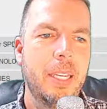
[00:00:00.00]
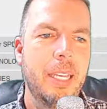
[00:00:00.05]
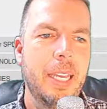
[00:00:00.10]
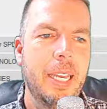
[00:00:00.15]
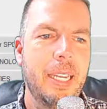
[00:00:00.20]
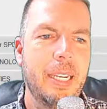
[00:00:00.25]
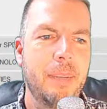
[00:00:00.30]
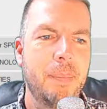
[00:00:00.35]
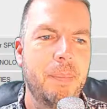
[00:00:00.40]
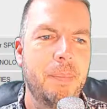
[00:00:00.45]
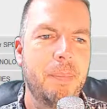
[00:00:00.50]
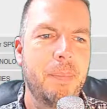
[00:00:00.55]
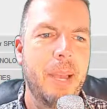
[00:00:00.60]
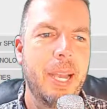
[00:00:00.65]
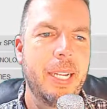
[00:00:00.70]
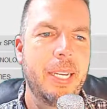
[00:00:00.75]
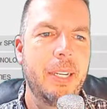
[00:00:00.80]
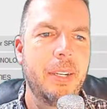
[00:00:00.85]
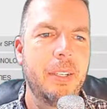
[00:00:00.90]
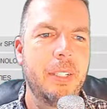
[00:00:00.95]
and
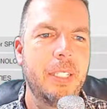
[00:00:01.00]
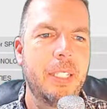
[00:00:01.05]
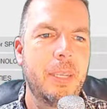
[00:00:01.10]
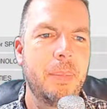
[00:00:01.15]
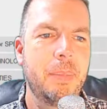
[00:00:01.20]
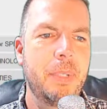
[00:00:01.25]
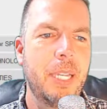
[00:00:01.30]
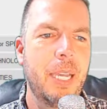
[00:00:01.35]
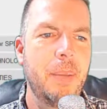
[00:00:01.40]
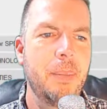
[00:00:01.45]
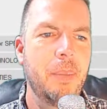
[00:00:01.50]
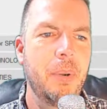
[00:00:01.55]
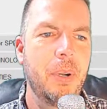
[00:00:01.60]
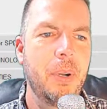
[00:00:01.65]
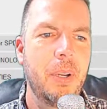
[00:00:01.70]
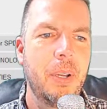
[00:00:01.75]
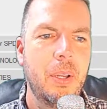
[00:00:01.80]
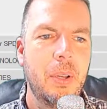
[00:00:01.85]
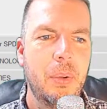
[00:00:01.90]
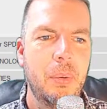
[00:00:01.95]
back here in September